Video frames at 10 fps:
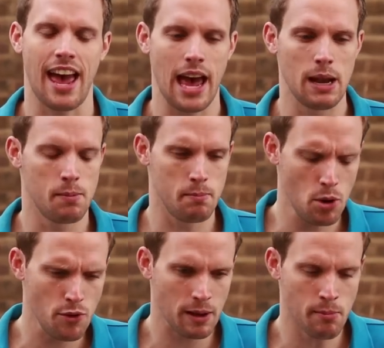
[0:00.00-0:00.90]
and
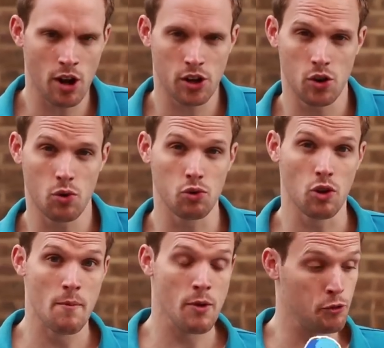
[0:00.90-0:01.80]
moving molecules
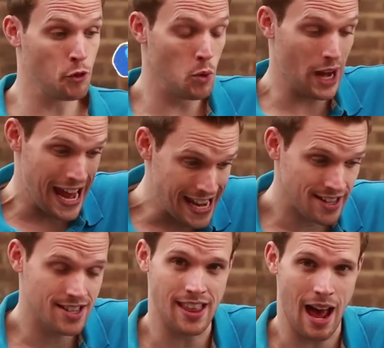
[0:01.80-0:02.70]
fall
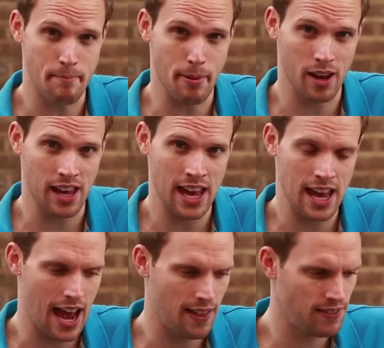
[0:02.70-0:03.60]
into that bucket,
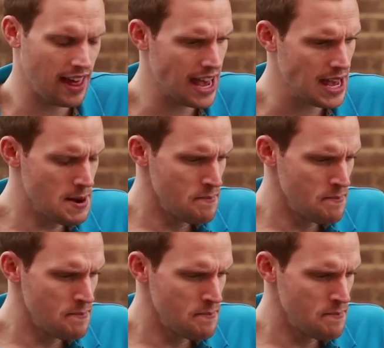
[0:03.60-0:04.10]
and they